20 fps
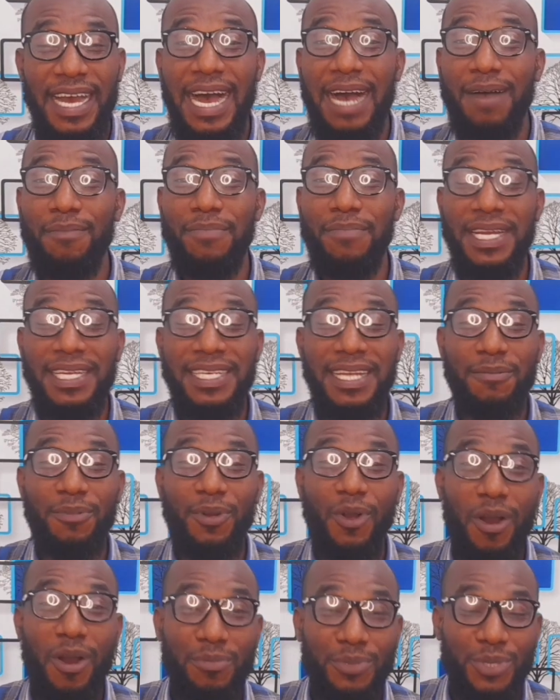and make
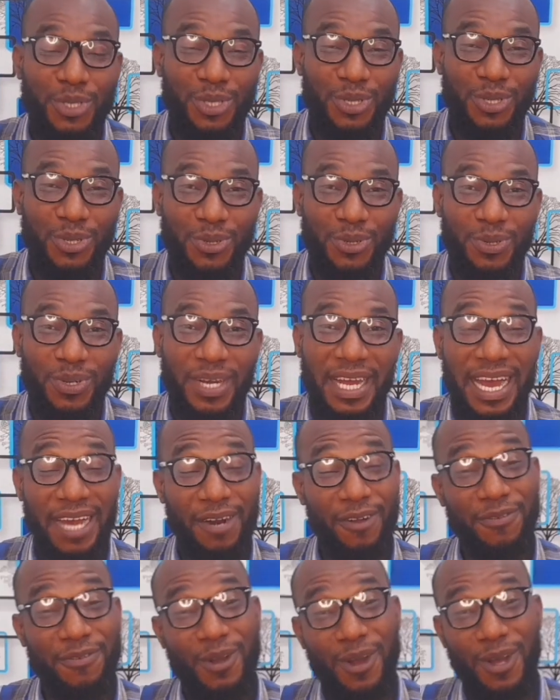them come to you. And
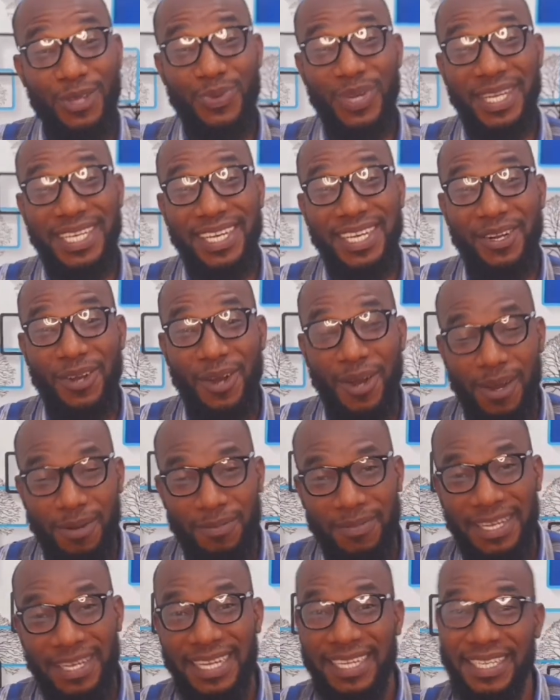of course, when they
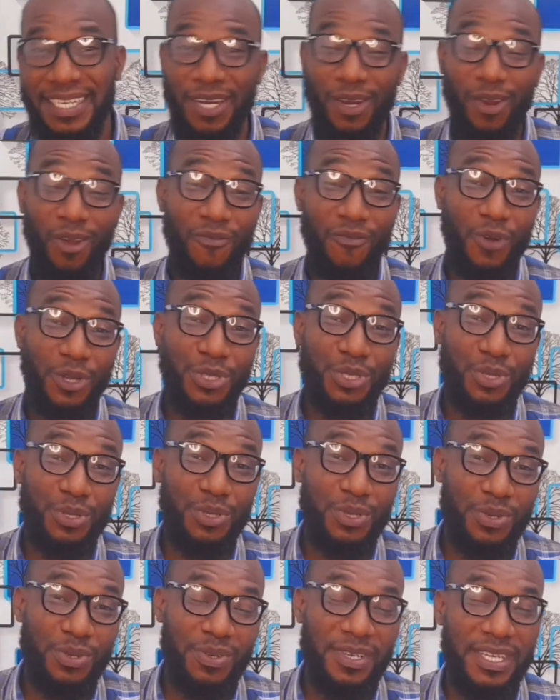come, they love what you
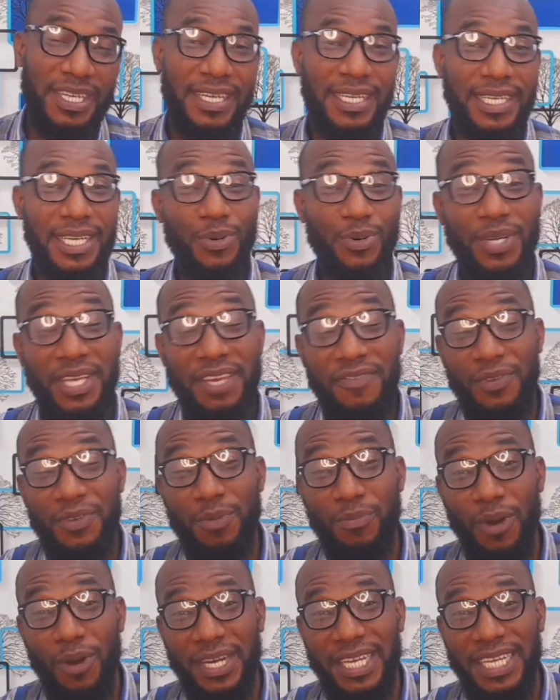do, they will give you
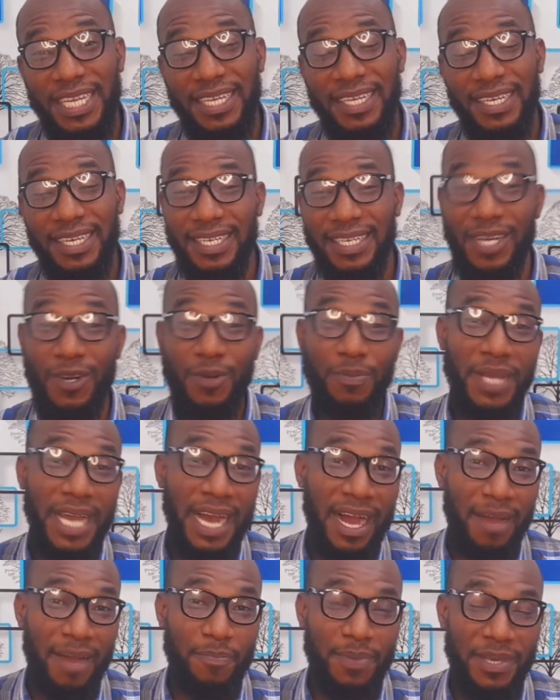money, they will be
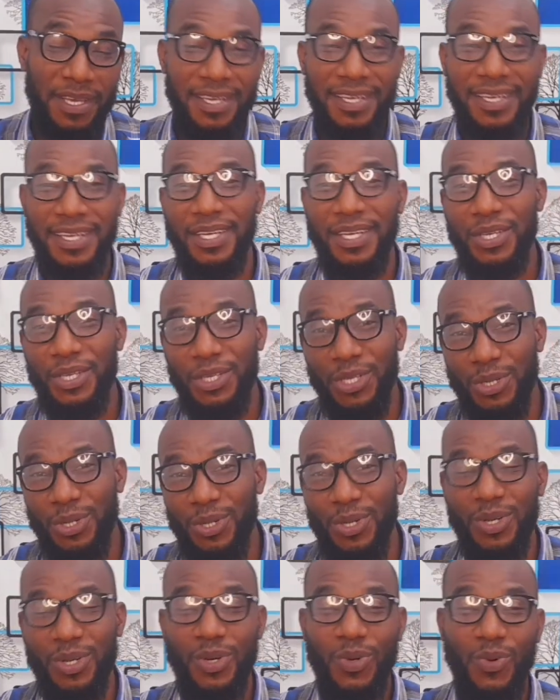happy,
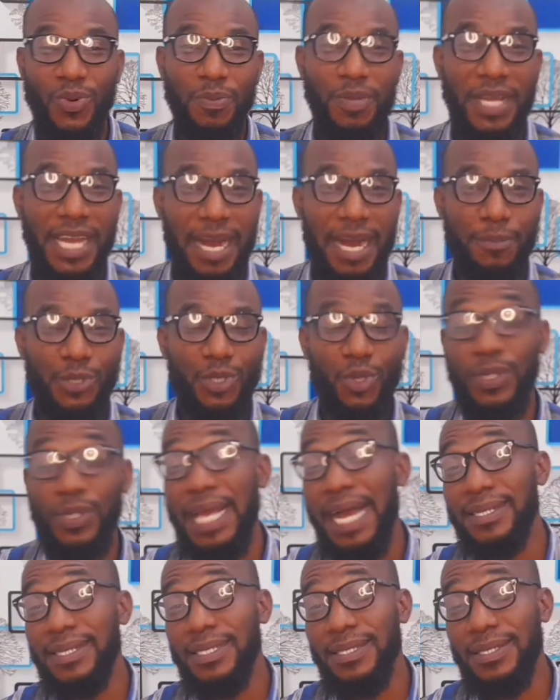you be So
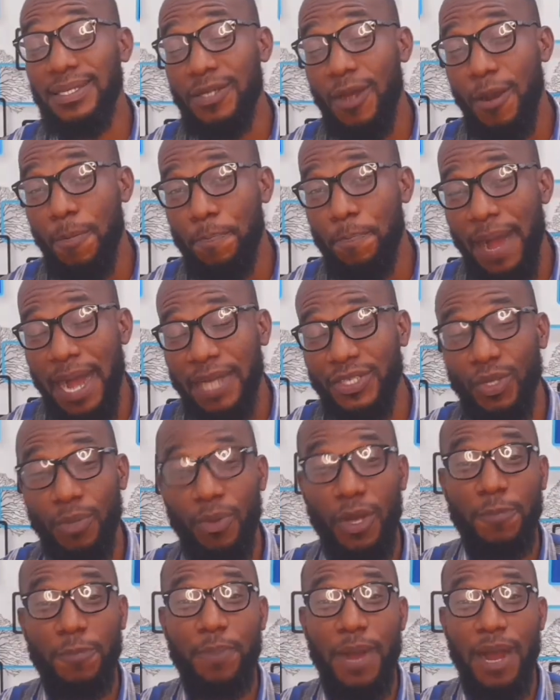there's so, so
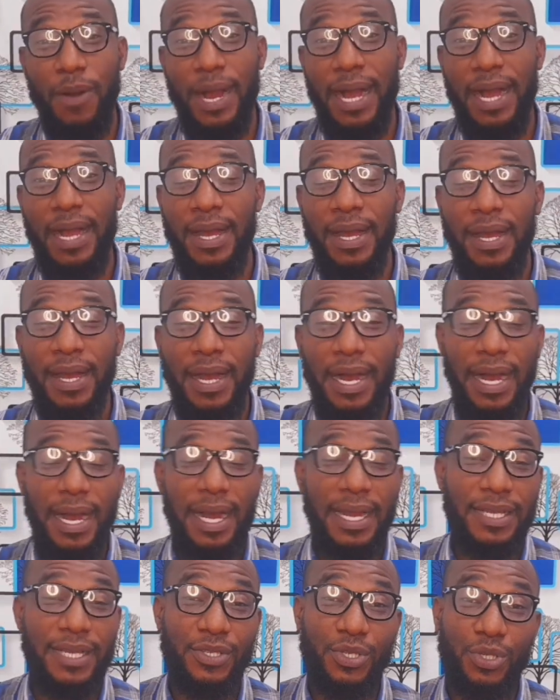much power
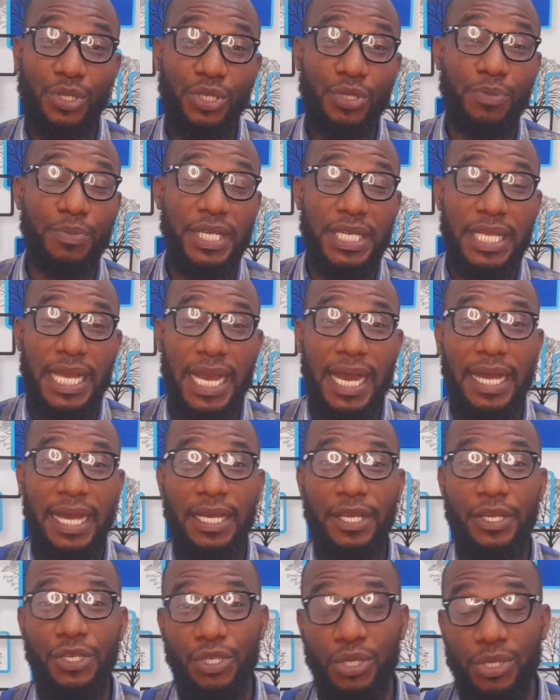uh, in social
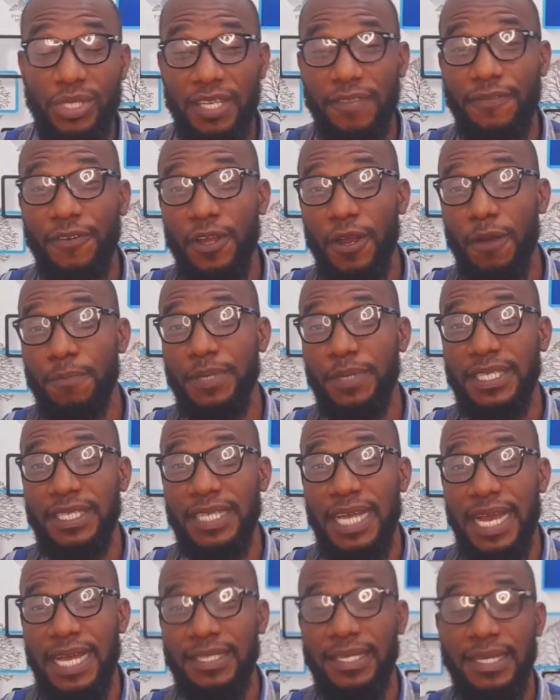media. Use it for your
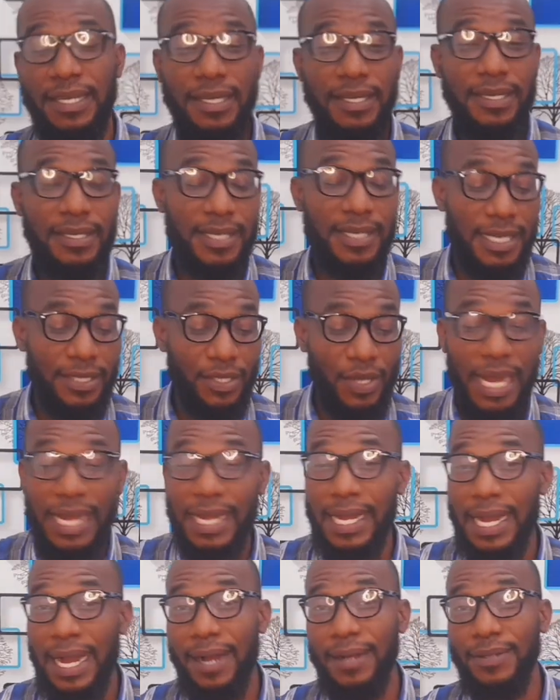business. Create your
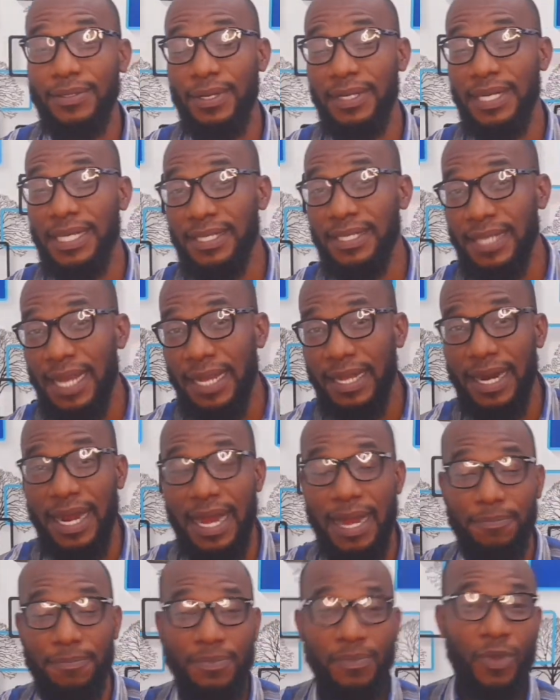account on
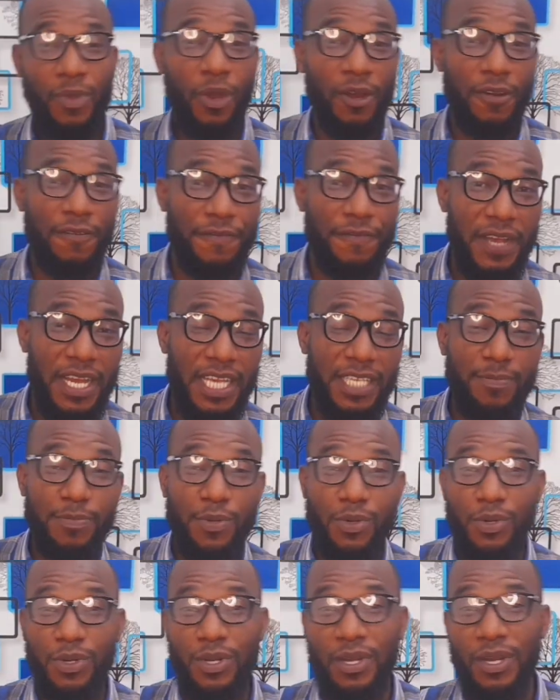Instagram, on Facebook,